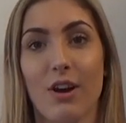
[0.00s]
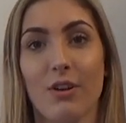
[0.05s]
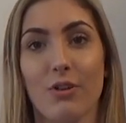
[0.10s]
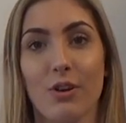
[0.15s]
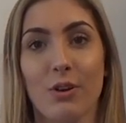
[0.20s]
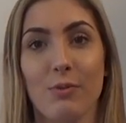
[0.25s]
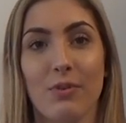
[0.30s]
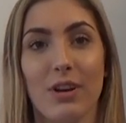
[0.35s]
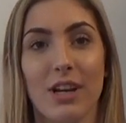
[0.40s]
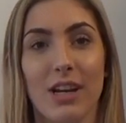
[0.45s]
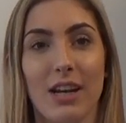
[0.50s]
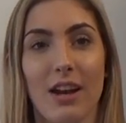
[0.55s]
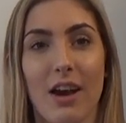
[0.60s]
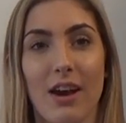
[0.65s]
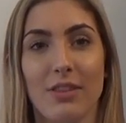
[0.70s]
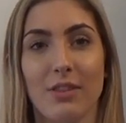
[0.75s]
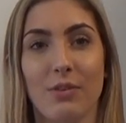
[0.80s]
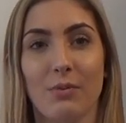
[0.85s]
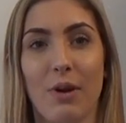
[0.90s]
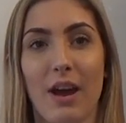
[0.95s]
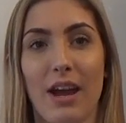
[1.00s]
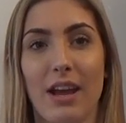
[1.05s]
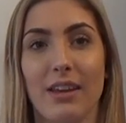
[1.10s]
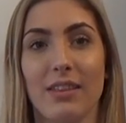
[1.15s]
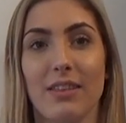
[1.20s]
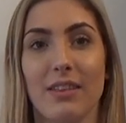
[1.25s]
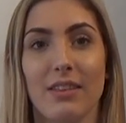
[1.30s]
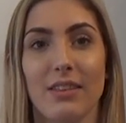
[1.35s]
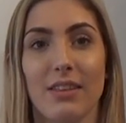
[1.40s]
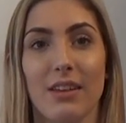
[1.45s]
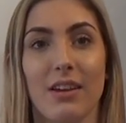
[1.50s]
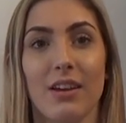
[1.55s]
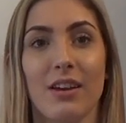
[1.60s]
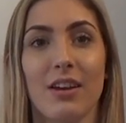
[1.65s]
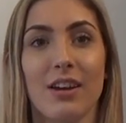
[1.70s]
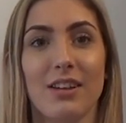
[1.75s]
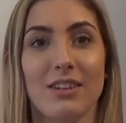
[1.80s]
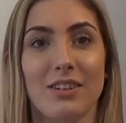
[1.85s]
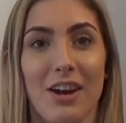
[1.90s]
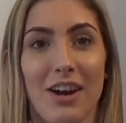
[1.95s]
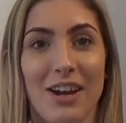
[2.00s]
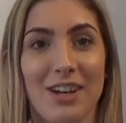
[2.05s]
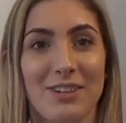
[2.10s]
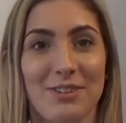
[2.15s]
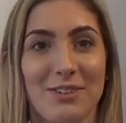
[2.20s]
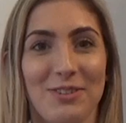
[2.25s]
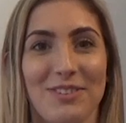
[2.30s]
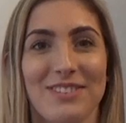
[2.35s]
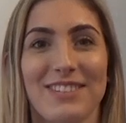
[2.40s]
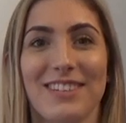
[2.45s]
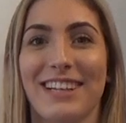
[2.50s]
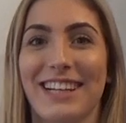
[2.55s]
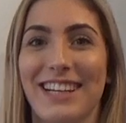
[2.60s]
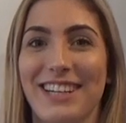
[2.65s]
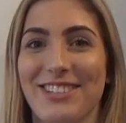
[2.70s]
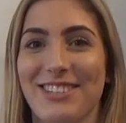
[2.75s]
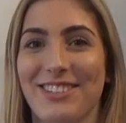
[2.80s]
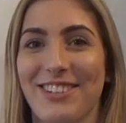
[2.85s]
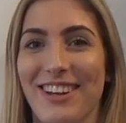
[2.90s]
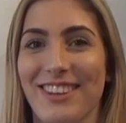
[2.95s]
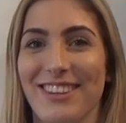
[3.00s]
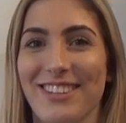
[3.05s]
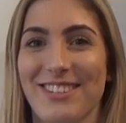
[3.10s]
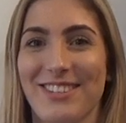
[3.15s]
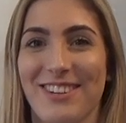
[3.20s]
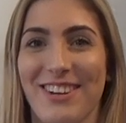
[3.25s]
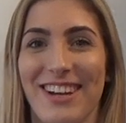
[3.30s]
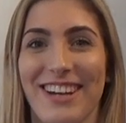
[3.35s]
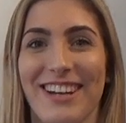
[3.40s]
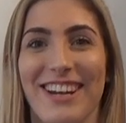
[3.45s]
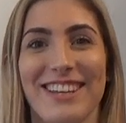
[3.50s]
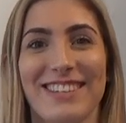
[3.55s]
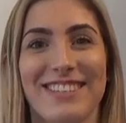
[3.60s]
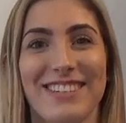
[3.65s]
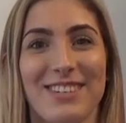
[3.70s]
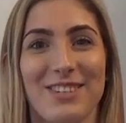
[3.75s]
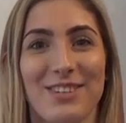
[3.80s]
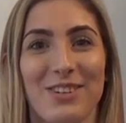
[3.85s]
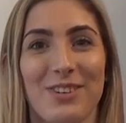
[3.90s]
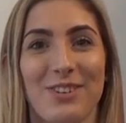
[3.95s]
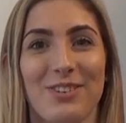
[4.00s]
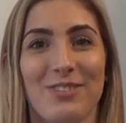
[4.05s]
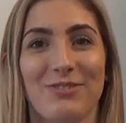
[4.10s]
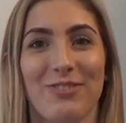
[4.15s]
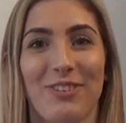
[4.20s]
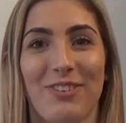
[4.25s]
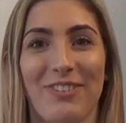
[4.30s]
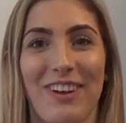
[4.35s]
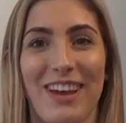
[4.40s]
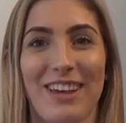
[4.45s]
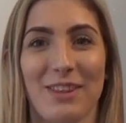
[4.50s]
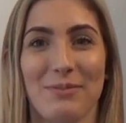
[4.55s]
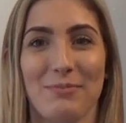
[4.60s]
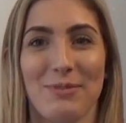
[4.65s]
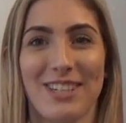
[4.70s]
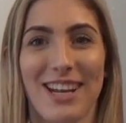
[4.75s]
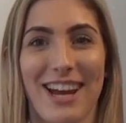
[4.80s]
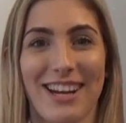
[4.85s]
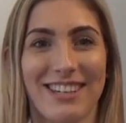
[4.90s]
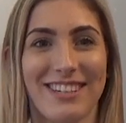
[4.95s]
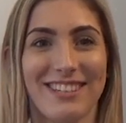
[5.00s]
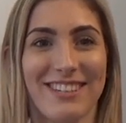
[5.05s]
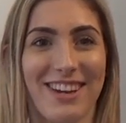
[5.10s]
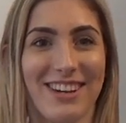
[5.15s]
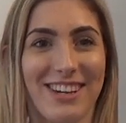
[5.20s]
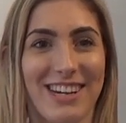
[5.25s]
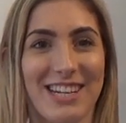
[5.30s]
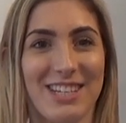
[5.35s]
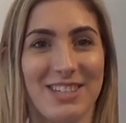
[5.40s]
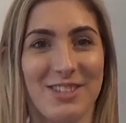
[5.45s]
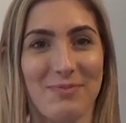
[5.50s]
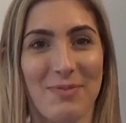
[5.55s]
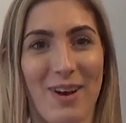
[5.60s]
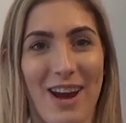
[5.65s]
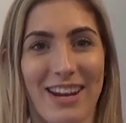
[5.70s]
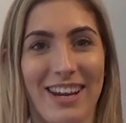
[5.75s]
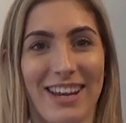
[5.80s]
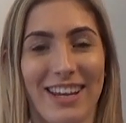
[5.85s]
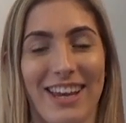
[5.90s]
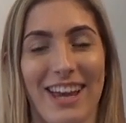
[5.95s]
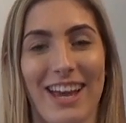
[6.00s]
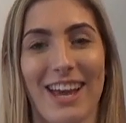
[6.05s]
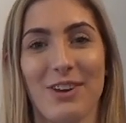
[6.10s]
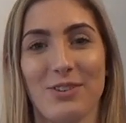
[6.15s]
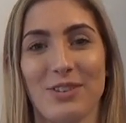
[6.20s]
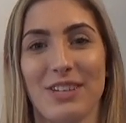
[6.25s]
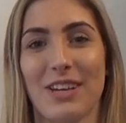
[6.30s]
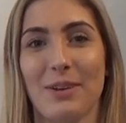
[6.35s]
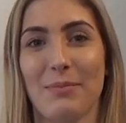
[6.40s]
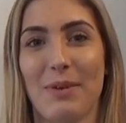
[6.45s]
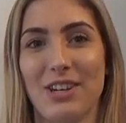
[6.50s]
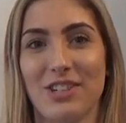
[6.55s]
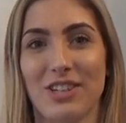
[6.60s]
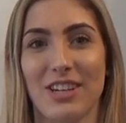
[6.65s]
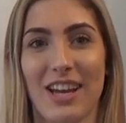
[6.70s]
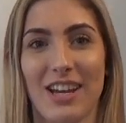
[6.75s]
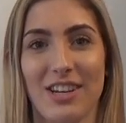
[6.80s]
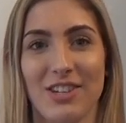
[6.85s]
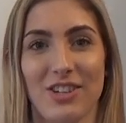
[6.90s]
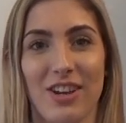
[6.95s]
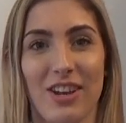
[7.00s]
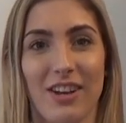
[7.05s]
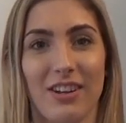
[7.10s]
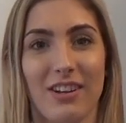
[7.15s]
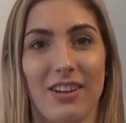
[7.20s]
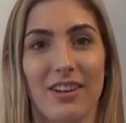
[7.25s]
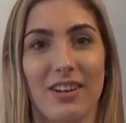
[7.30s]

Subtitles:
our group really liked the way that the titles glitched around the screen, as this could reflect the protagonist's unhinged mind and chaotic imagination.